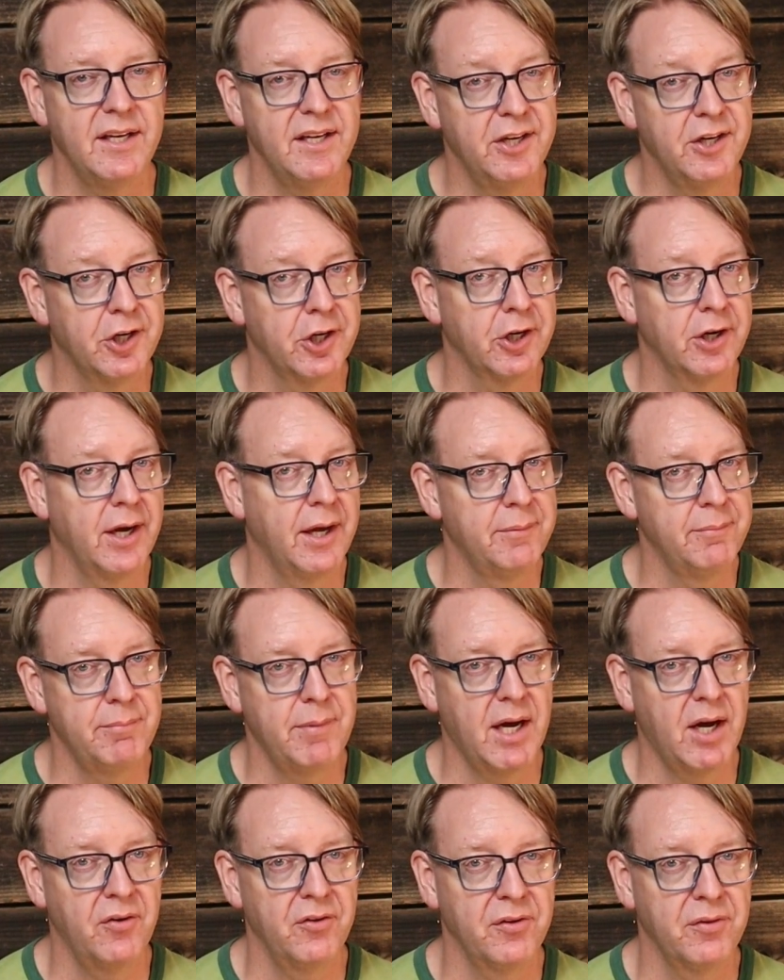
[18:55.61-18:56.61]
ear, and
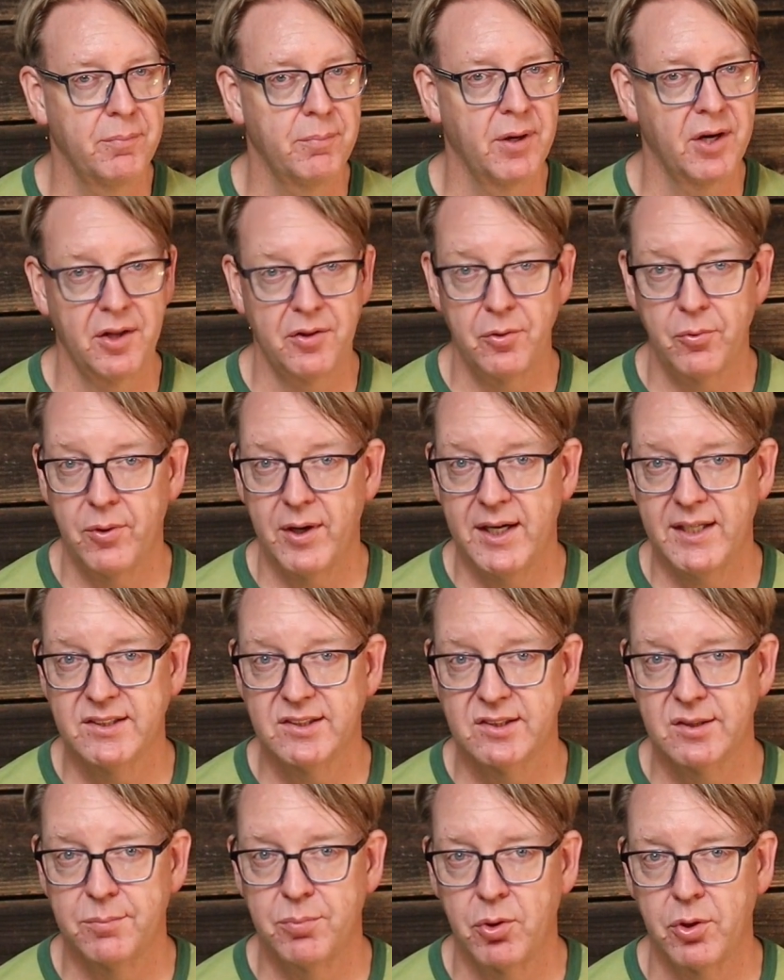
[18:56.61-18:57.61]
mouth, but
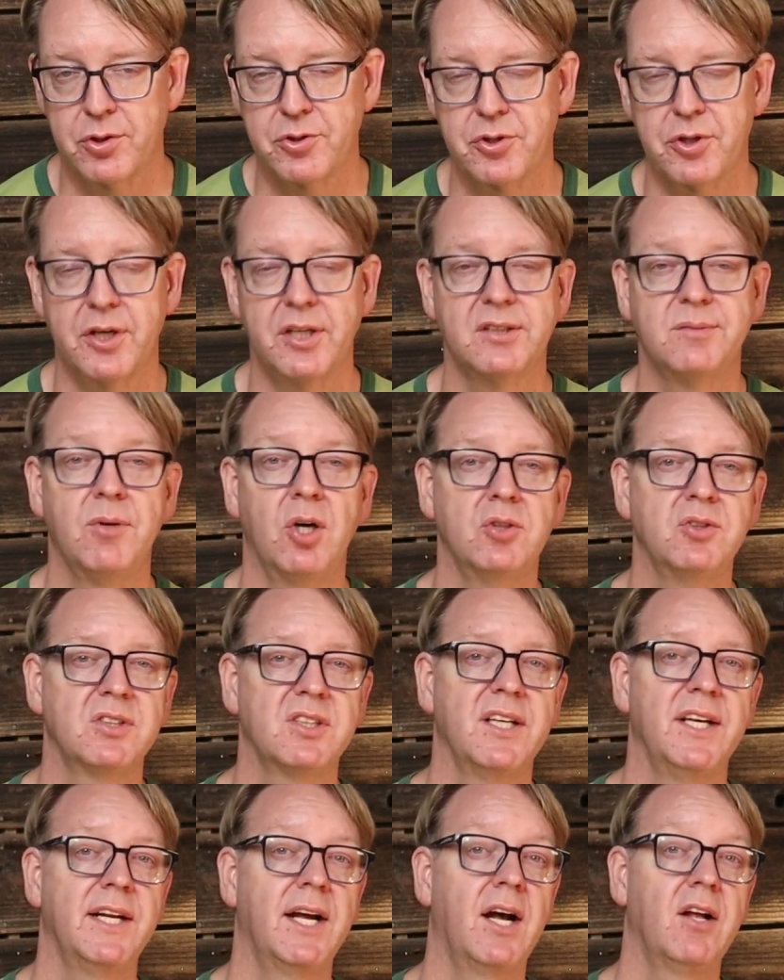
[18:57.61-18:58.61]
otherwise the portrait is
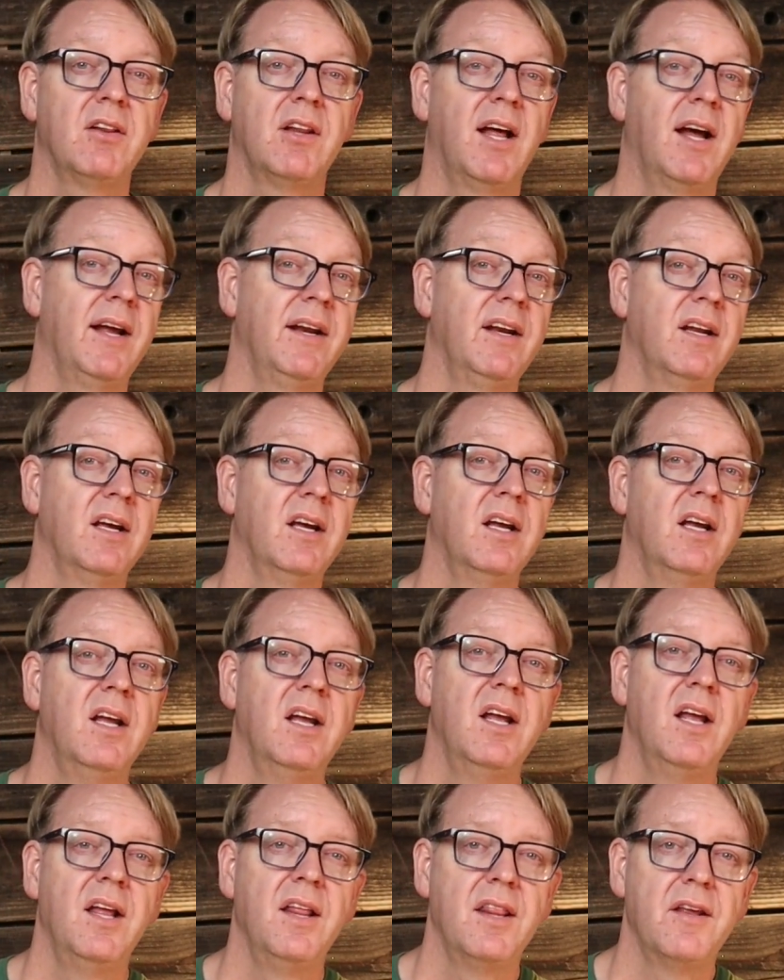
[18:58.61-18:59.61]
mostly an outline.
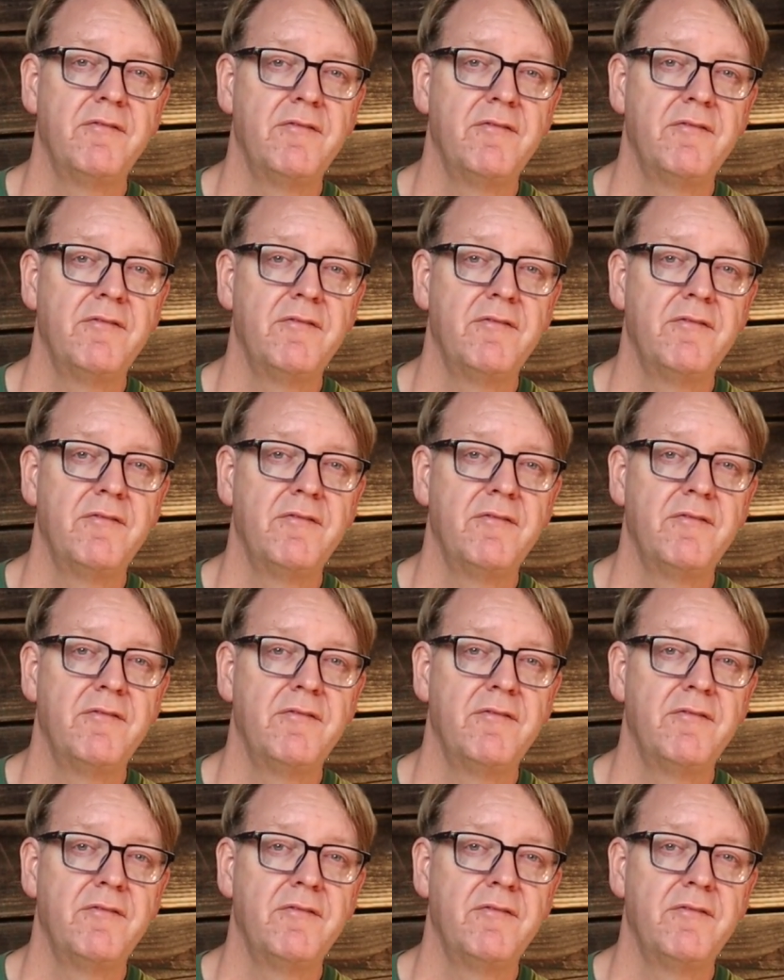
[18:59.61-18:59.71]
The